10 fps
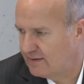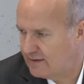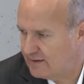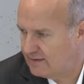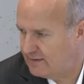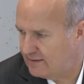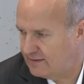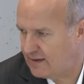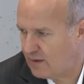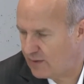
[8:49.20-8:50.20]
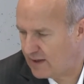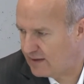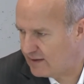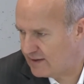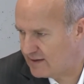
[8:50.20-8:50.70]
and our
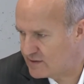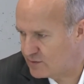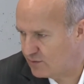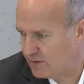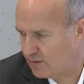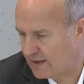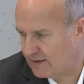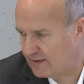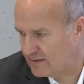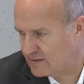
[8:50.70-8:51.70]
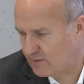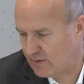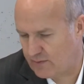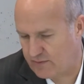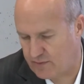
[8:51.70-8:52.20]
idea is to go like this. So
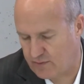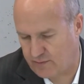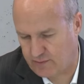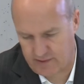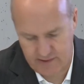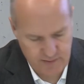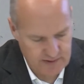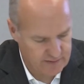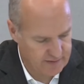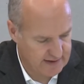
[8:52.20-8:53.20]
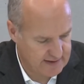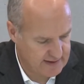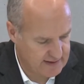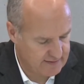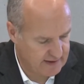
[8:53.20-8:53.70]
our view for the Swiss francs
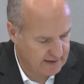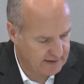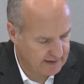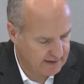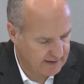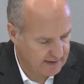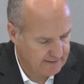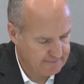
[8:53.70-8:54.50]
is very clear.